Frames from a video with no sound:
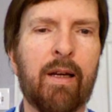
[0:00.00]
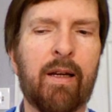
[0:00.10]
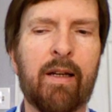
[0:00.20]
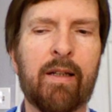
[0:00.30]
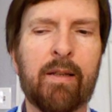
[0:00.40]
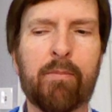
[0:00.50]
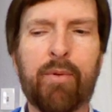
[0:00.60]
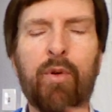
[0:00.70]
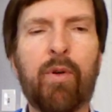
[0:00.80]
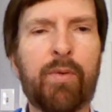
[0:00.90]

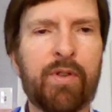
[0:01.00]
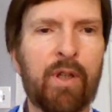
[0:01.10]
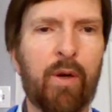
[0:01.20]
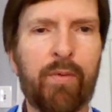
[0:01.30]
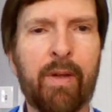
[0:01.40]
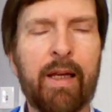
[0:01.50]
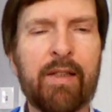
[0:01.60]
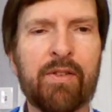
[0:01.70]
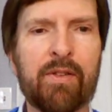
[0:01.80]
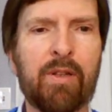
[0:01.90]
improved
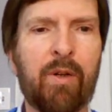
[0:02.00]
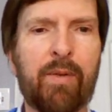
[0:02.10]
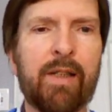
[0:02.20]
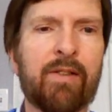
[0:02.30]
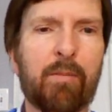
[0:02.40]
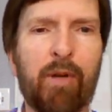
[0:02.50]
snowflakes that